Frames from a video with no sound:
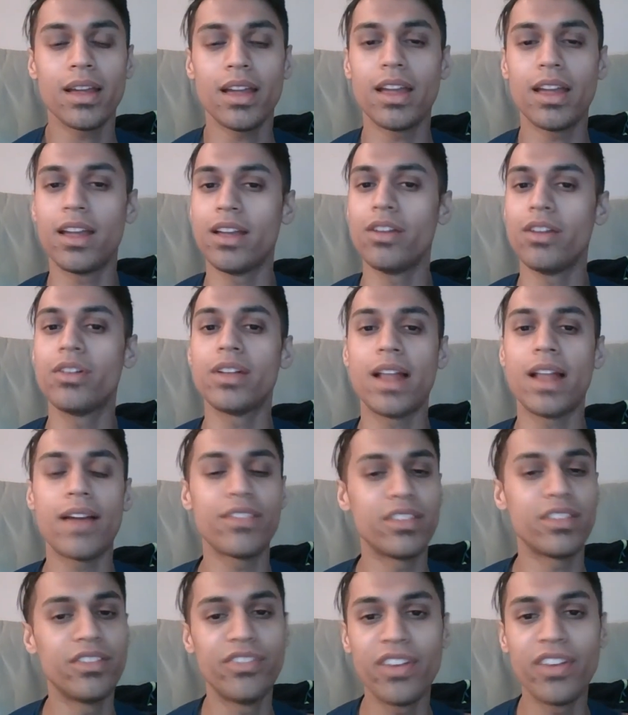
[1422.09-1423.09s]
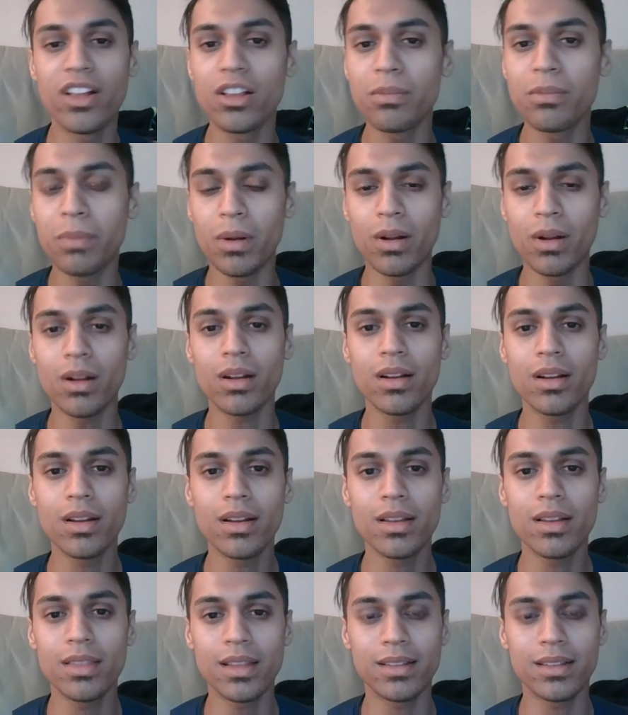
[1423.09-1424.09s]
you can have a developer
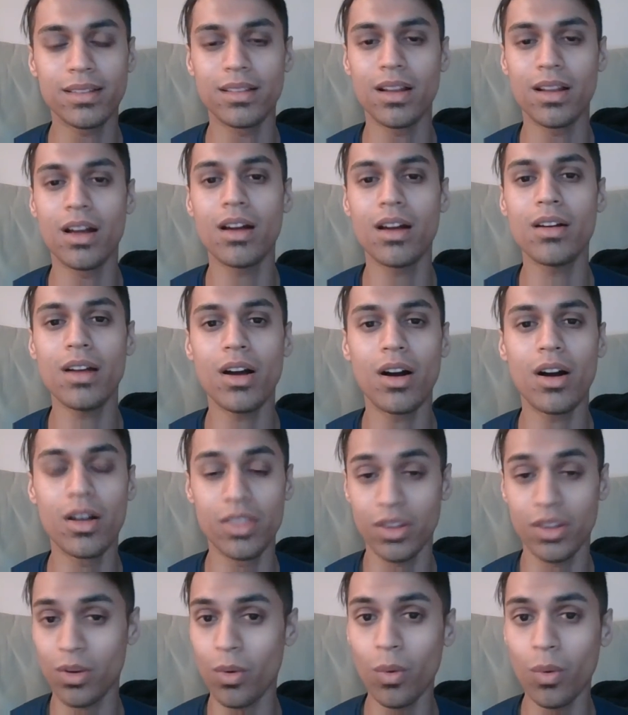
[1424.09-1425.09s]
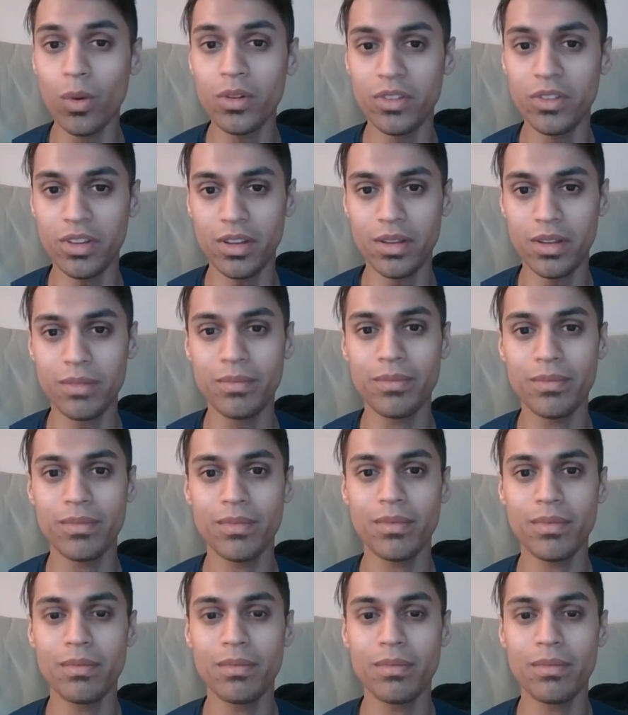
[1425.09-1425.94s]
that's not on the core team,